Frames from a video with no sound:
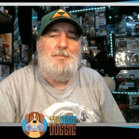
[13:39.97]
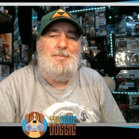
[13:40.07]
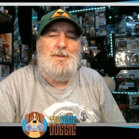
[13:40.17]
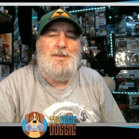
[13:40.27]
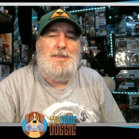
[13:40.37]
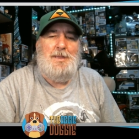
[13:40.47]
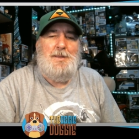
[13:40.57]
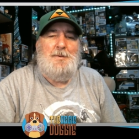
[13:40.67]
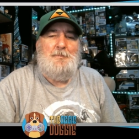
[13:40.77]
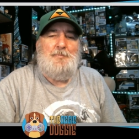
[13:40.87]
but
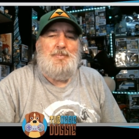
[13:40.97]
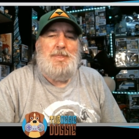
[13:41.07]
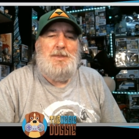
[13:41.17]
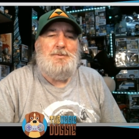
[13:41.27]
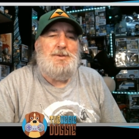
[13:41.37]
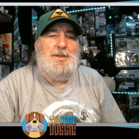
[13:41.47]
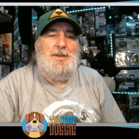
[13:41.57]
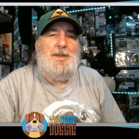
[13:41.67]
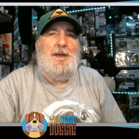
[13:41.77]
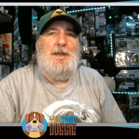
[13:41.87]
he was a
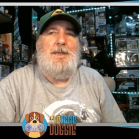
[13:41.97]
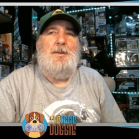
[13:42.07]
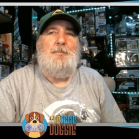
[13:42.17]
good guy.